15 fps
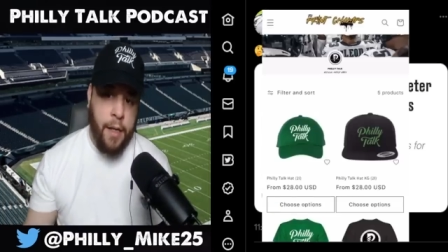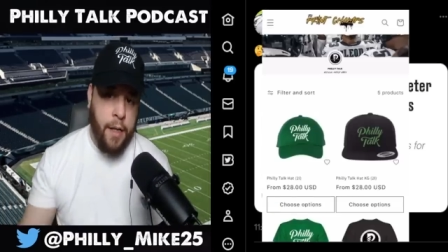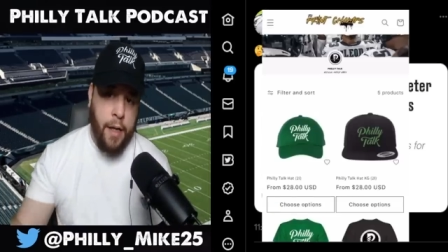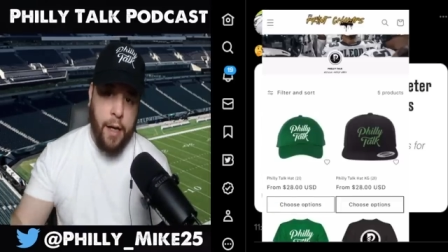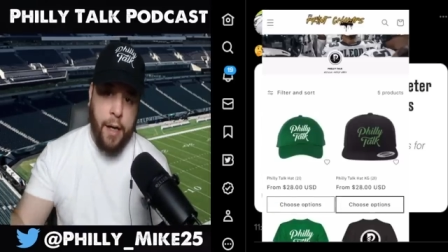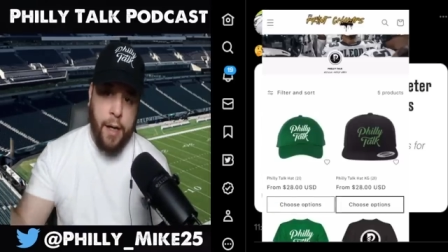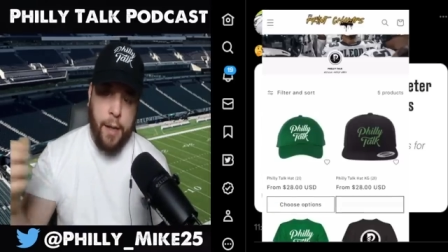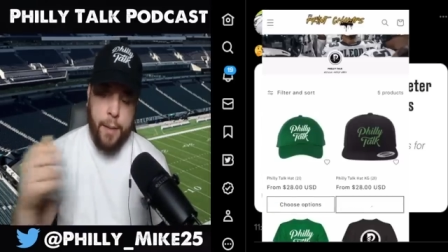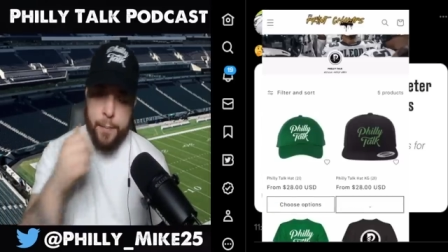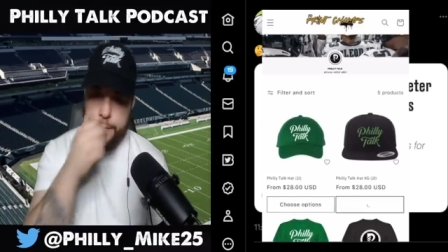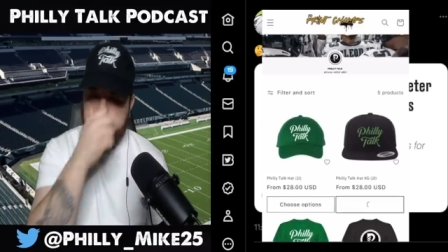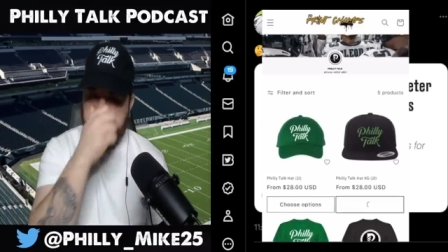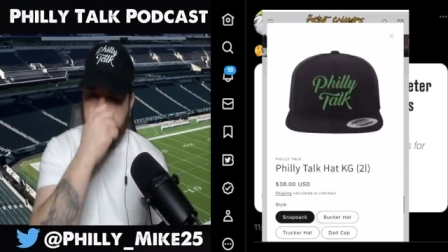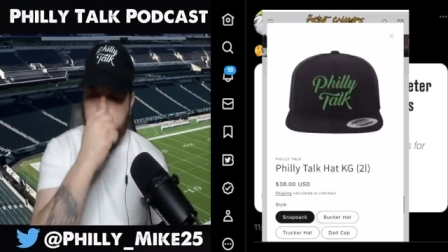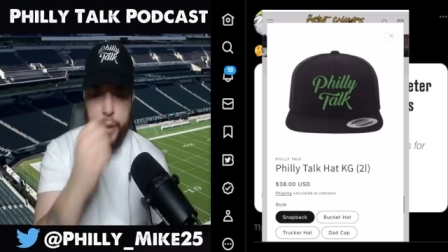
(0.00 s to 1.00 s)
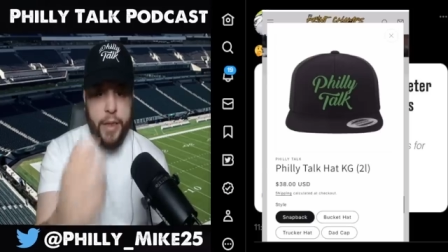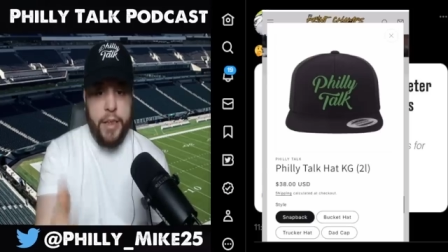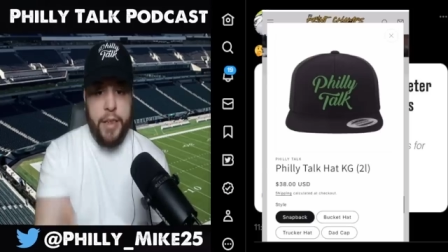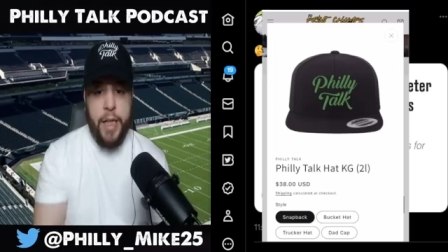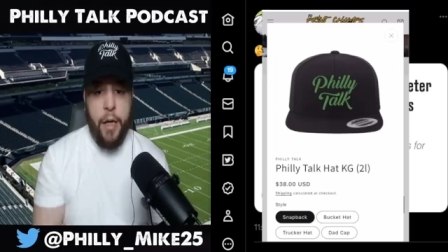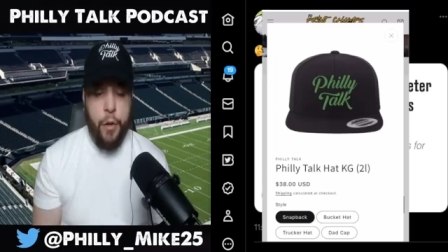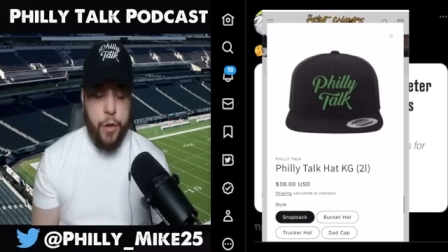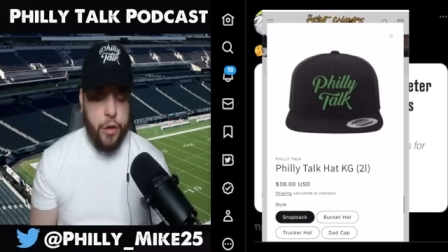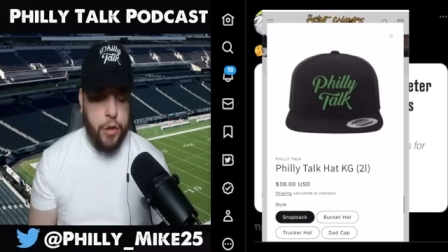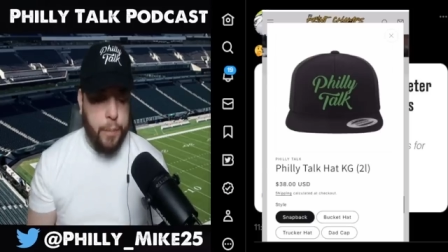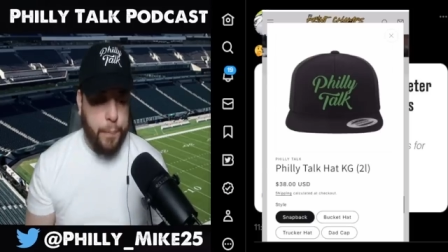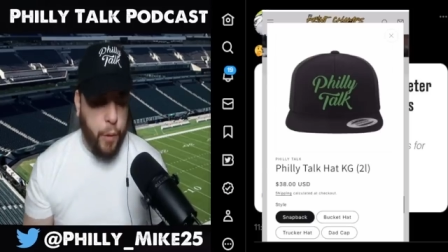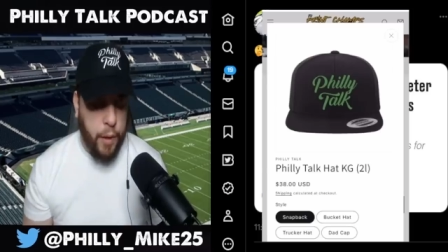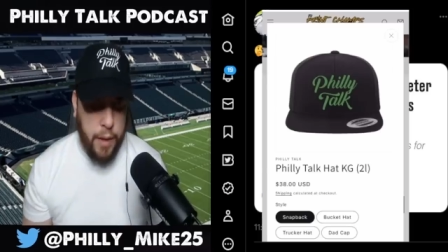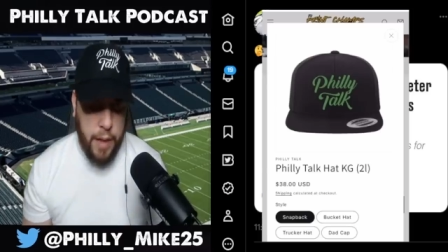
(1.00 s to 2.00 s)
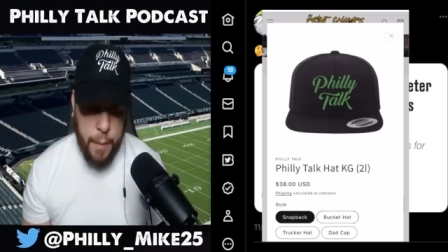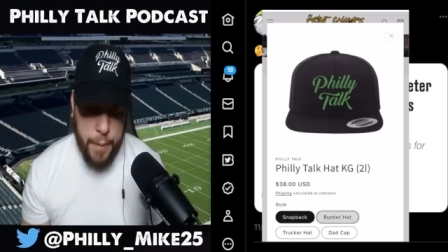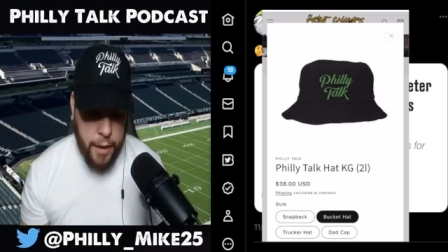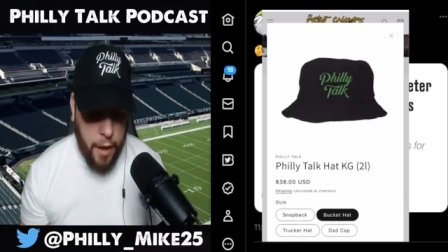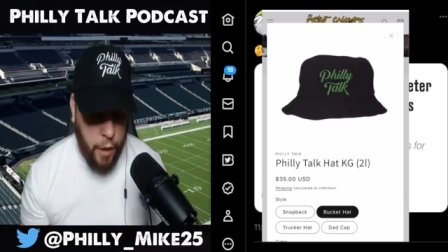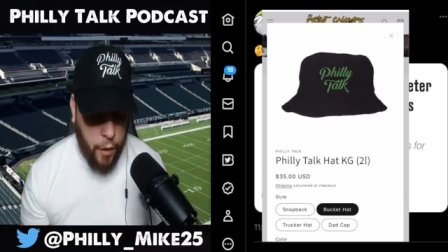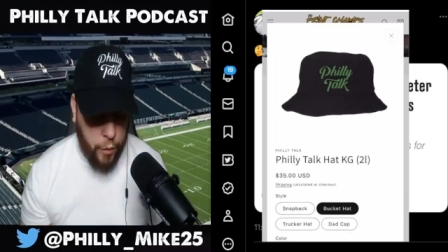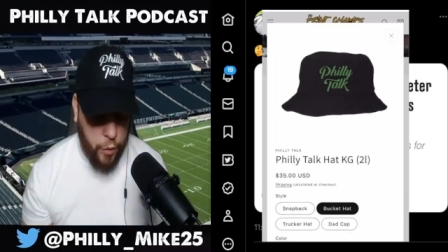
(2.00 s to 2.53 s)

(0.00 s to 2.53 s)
Appreciate all the support. Let me know.